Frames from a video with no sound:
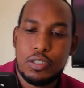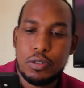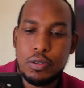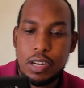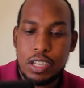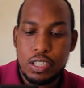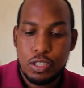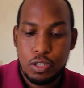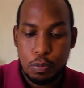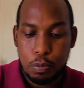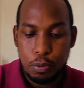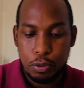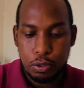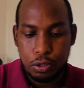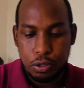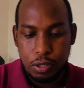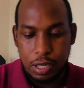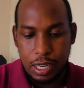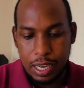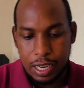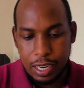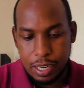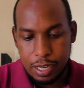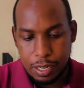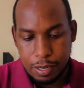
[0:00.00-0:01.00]
As soon as you
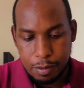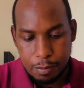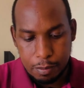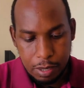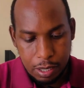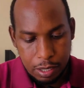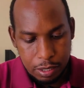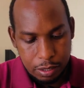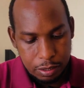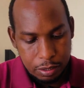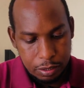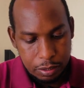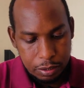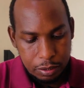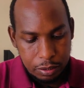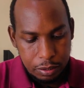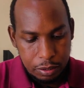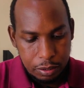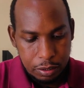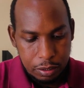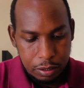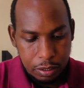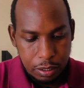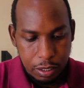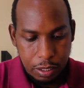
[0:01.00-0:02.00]
put your Lyca number,
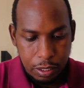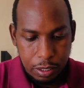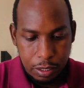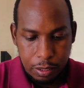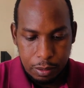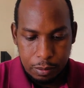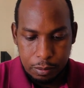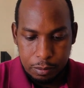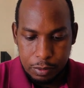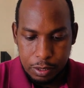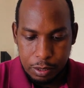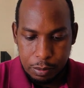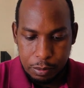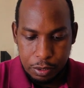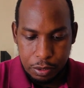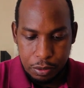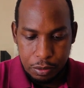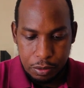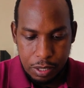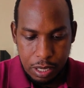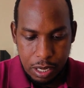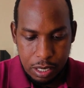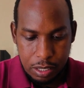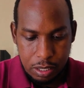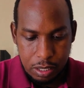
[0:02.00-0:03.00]
let
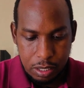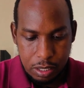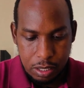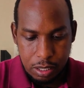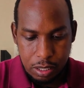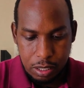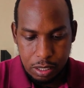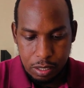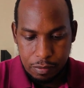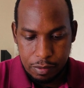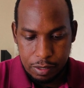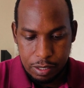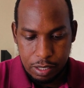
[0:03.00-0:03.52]
me do that.